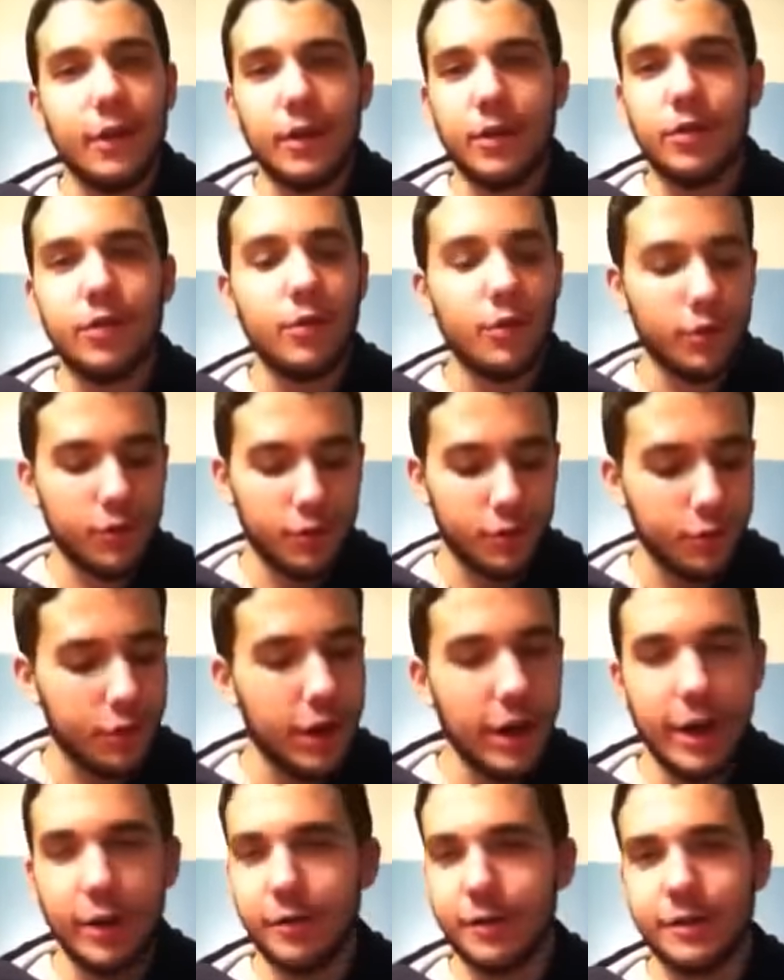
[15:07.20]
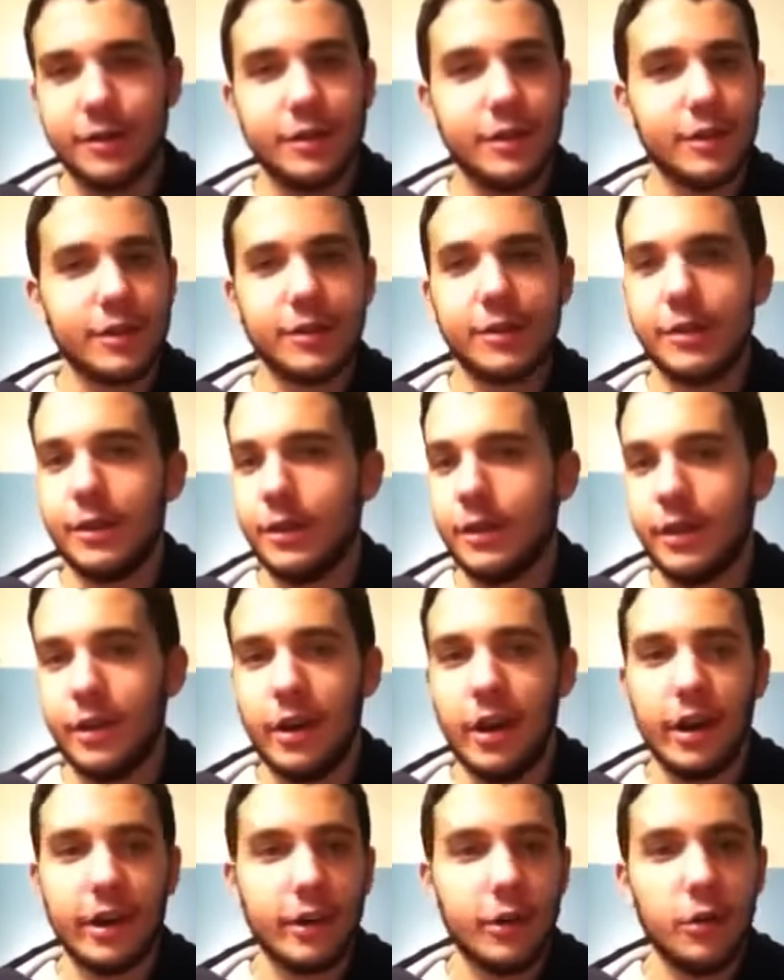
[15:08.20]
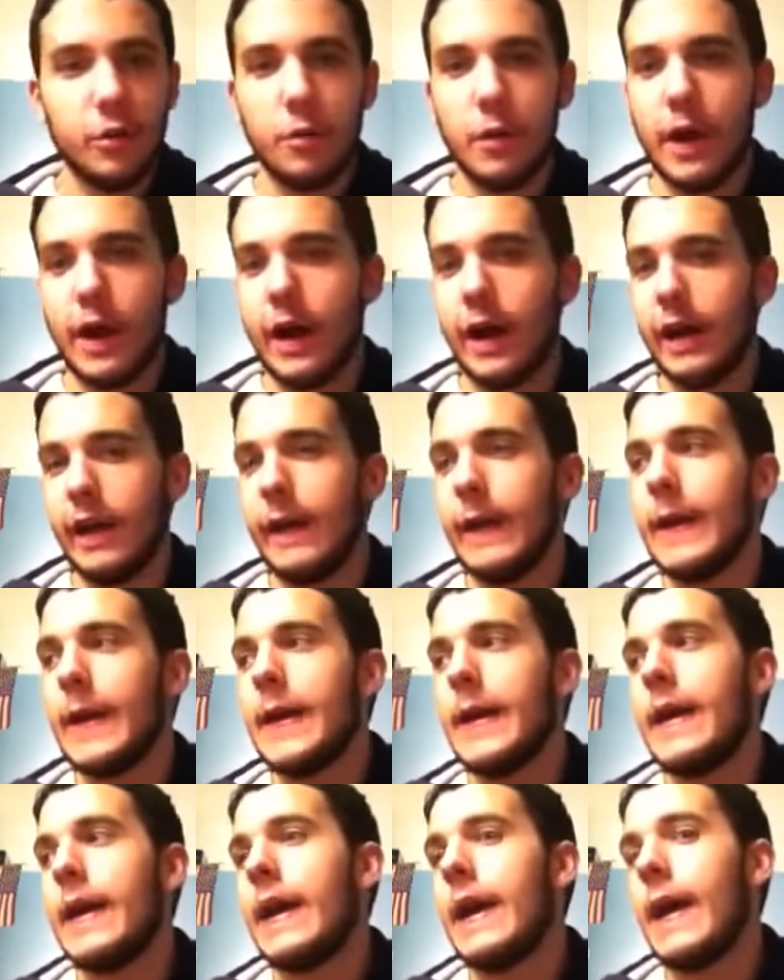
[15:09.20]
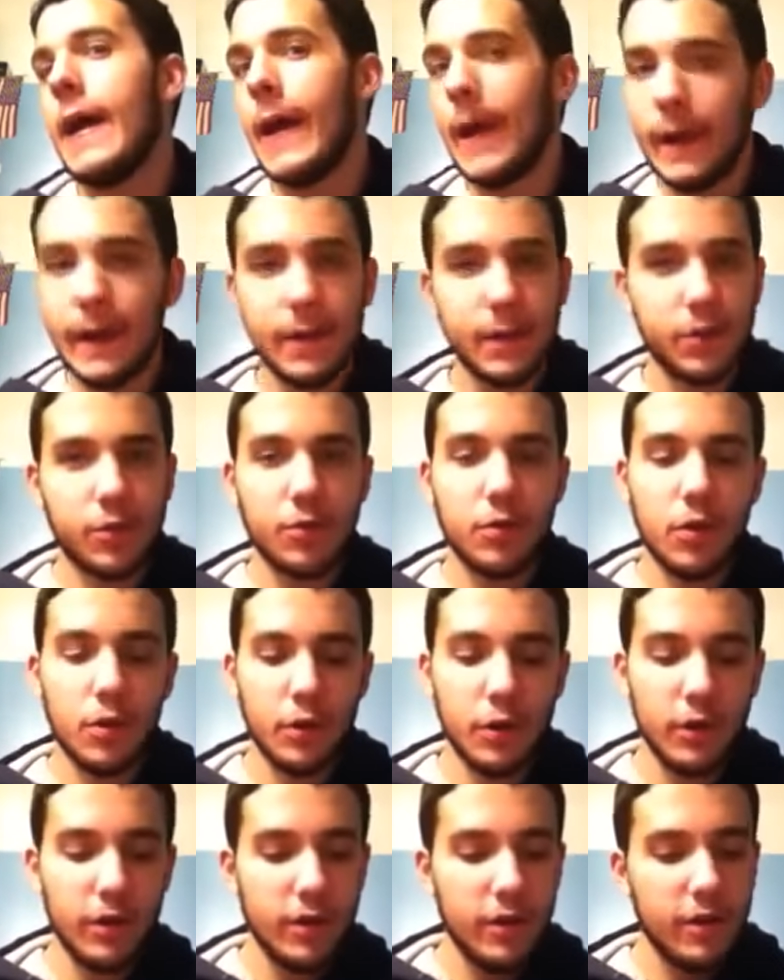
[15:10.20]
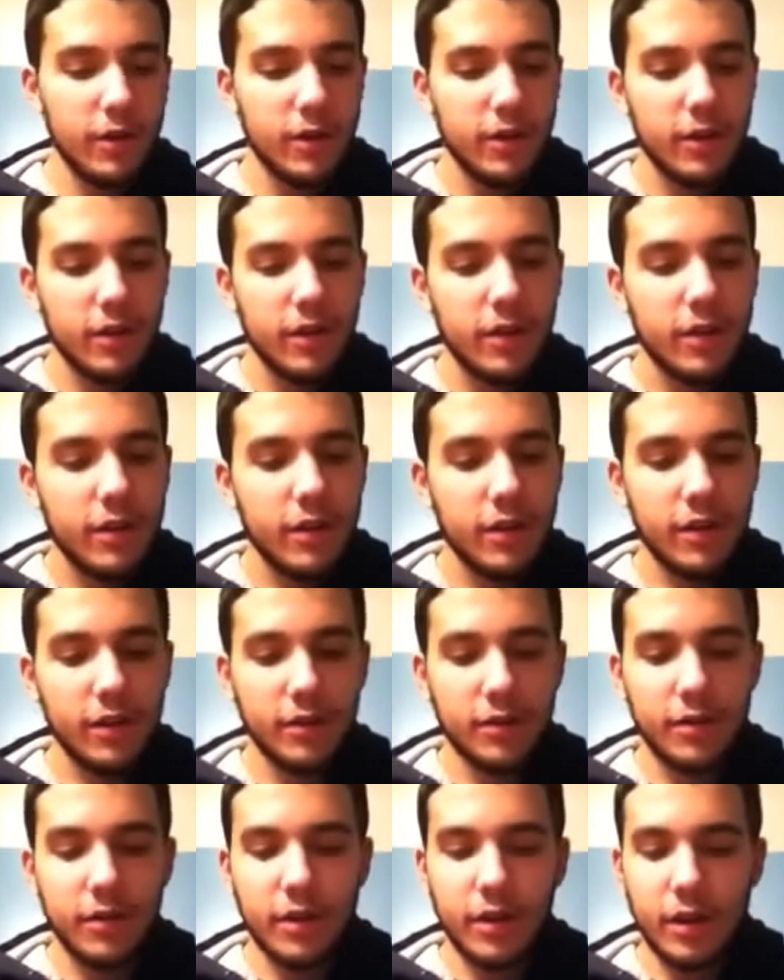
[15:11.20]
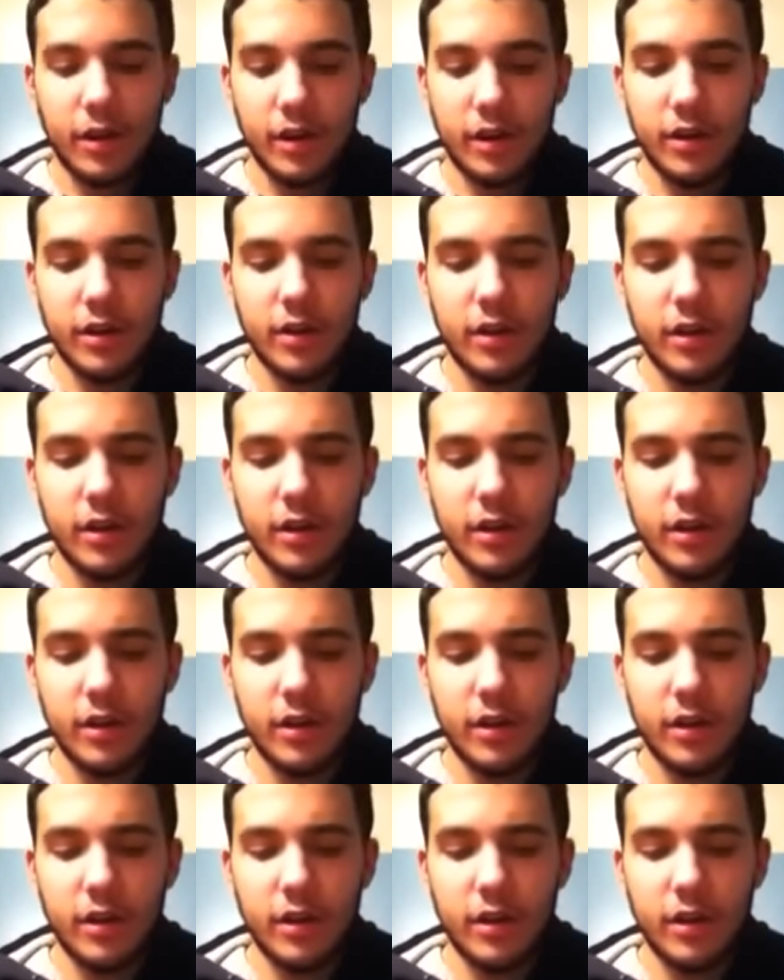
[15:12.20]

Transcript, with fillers: those 3 hours just could not go by any slower. Oh god.